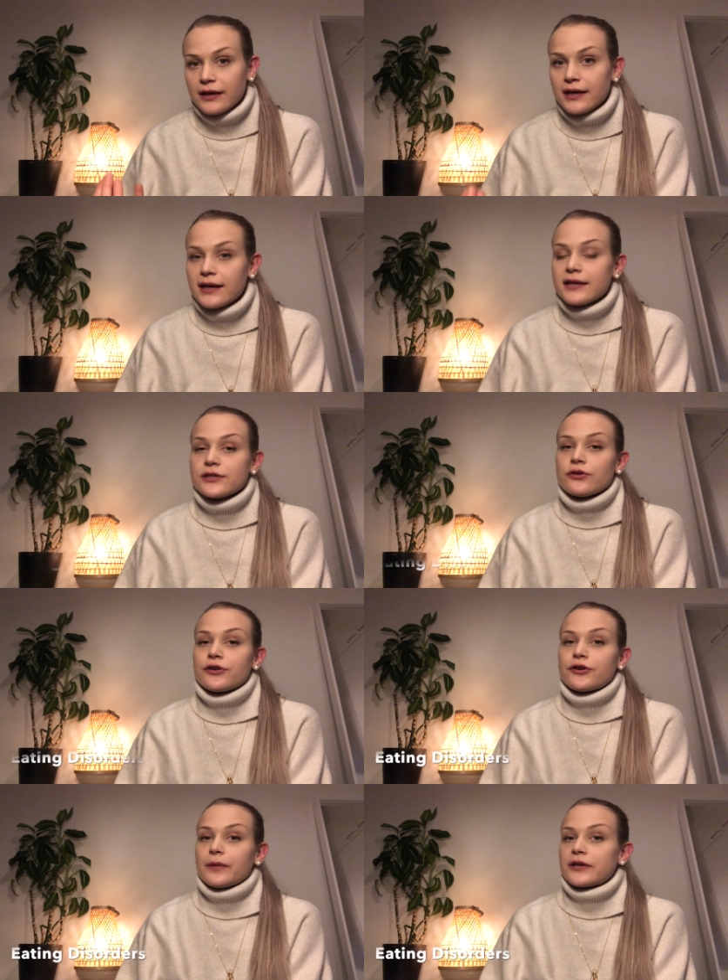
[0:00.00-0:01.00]
eating
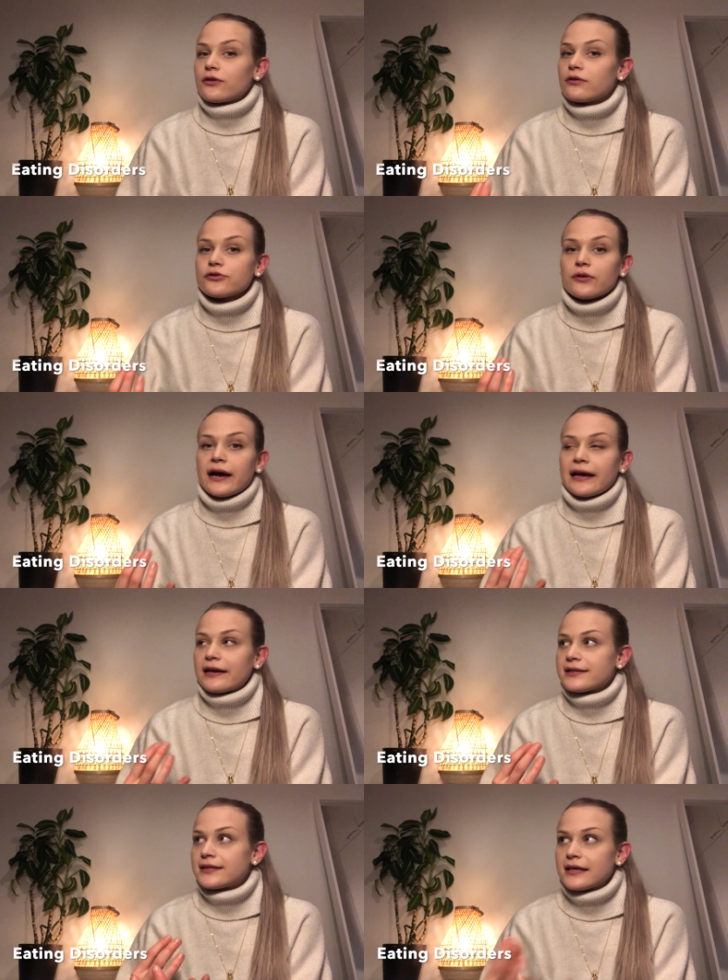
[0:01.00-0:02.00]
disorder, but also I
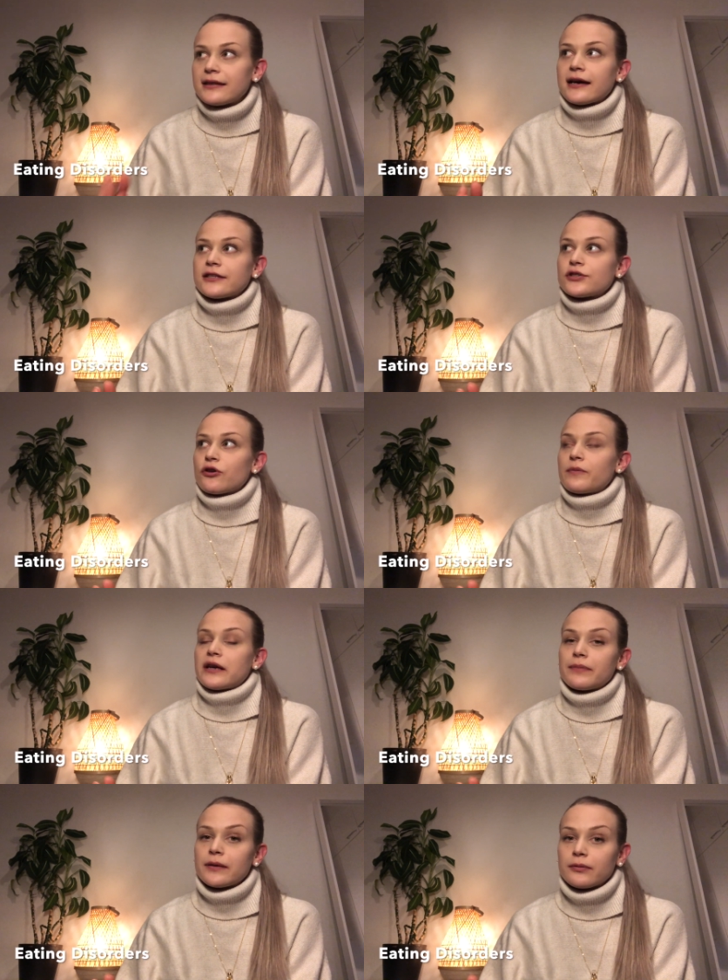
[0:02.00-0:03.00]
can see that so
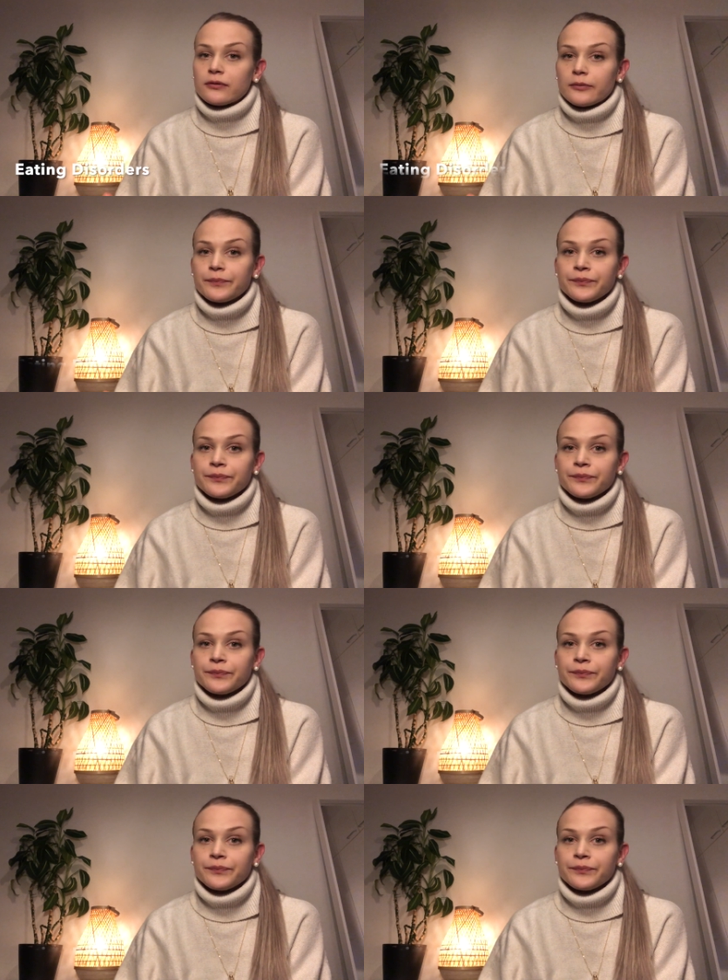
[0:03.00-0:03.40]
many people